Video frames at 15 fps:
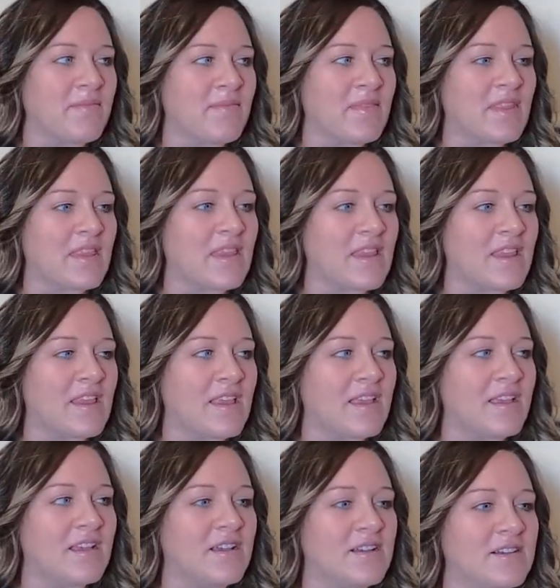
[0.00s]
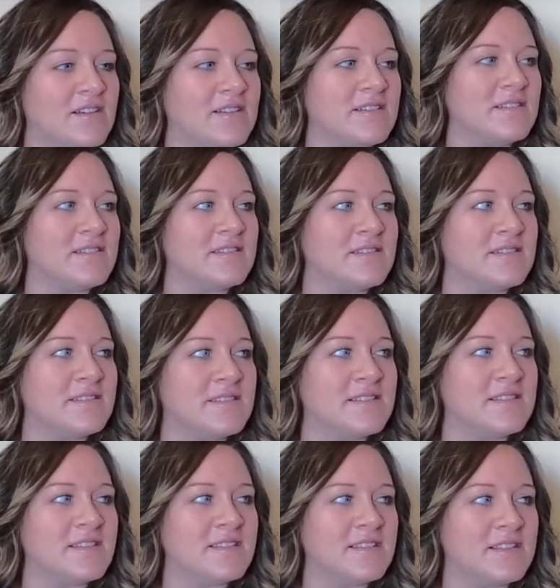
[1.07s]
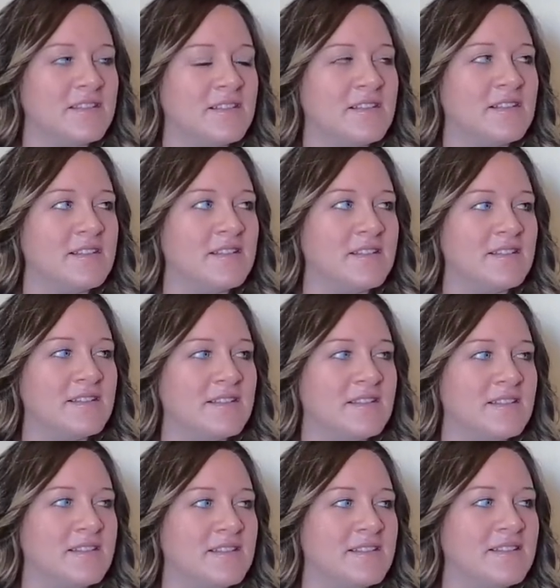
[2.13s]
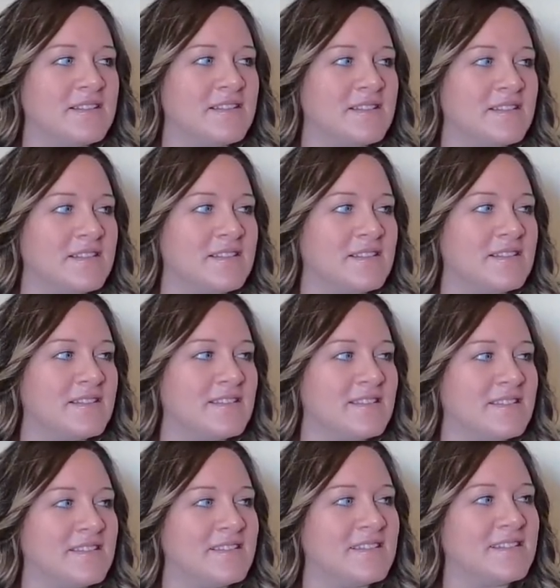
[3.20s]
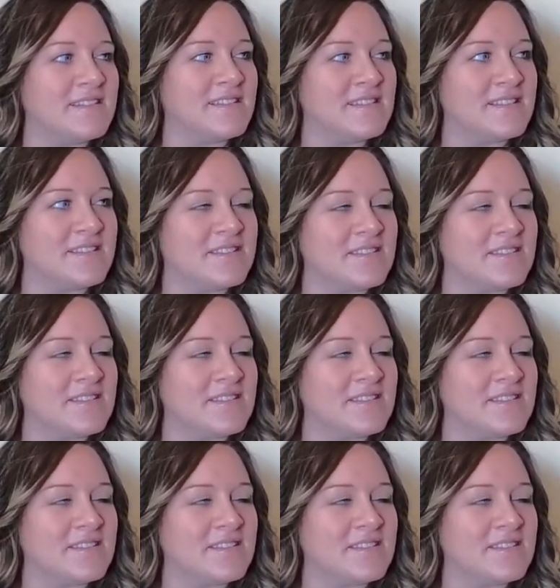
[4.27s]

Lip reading: [no speech]